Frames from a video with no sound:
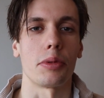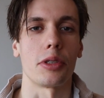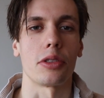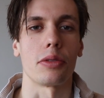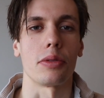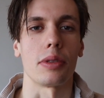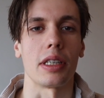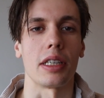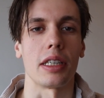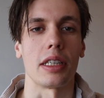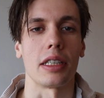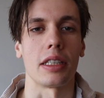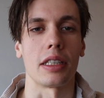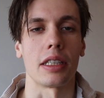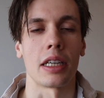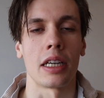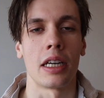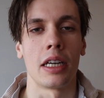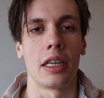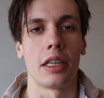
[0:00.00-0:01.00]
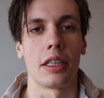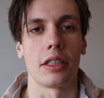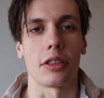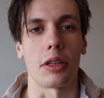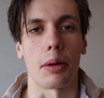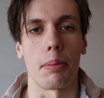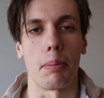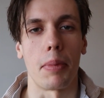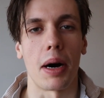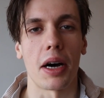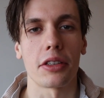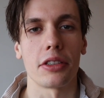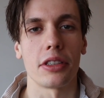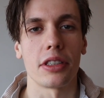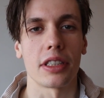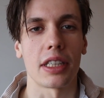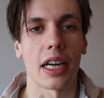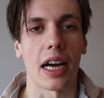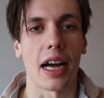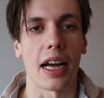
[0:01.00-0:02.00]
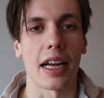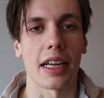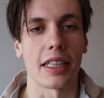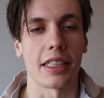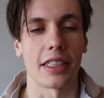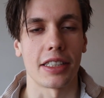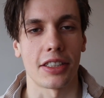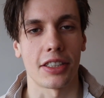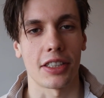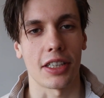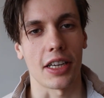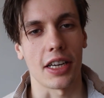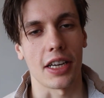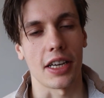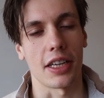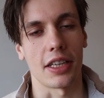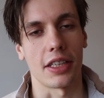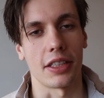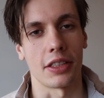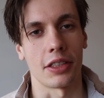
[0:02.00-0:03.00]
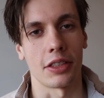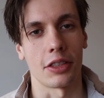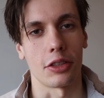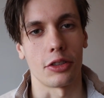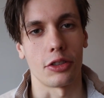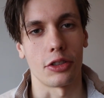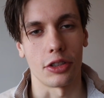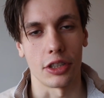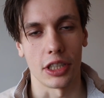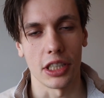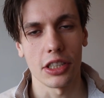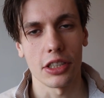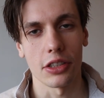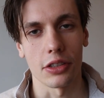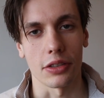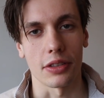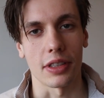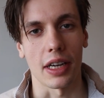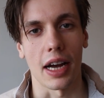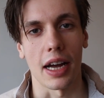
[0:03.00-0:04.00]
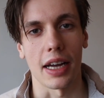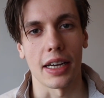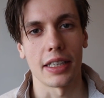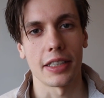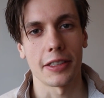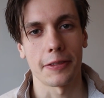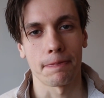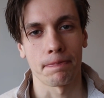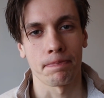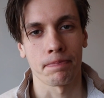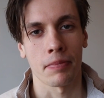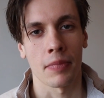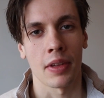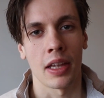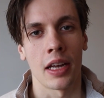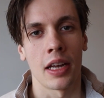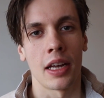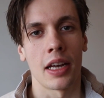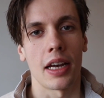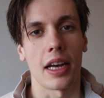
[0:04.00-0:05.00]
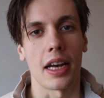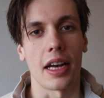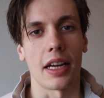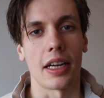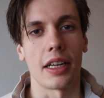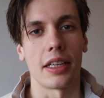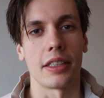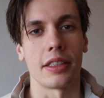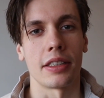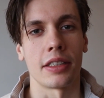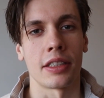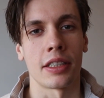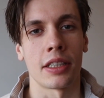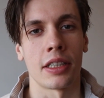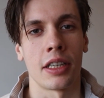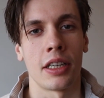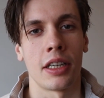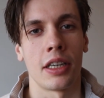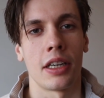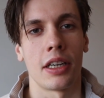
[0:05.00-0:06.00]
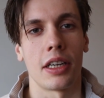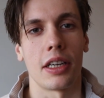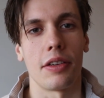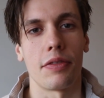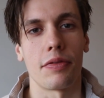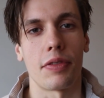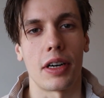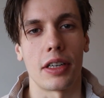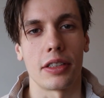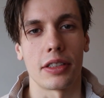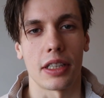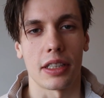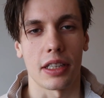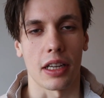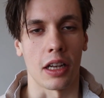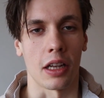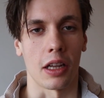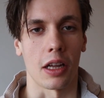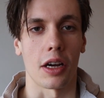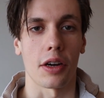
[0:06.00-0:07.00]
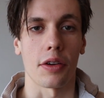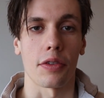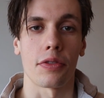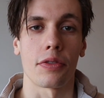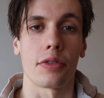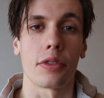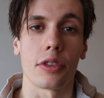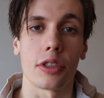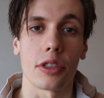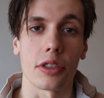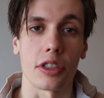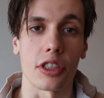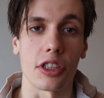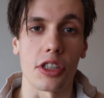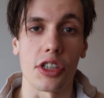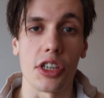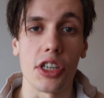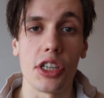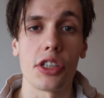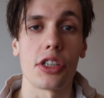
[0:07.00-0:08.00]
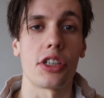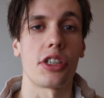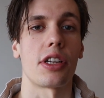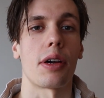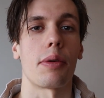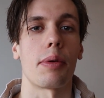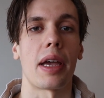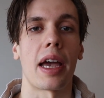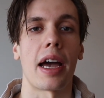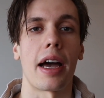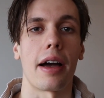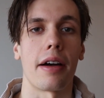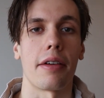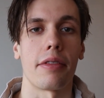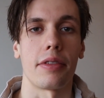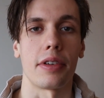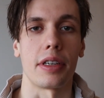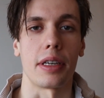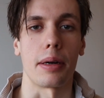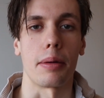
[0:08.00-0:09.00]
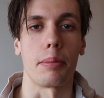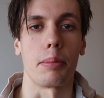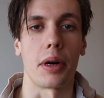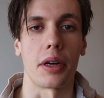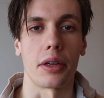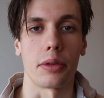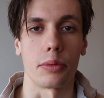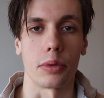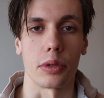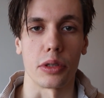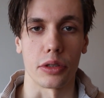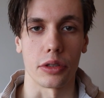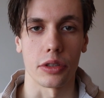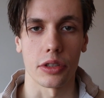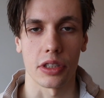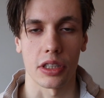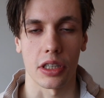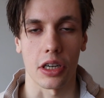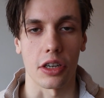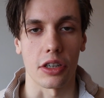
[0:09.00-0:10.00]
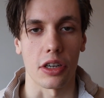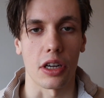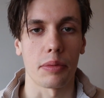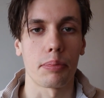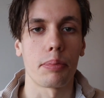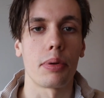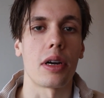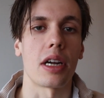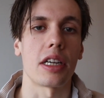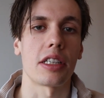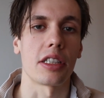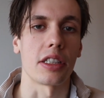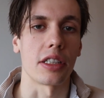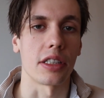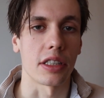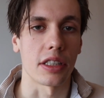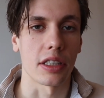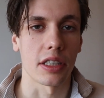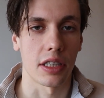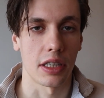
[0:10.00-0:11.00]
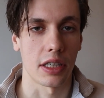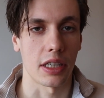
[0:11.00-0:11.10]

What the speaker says: between the modern diet and the traditional diet. And he found that a lot of diseases that we have in our modern world are not present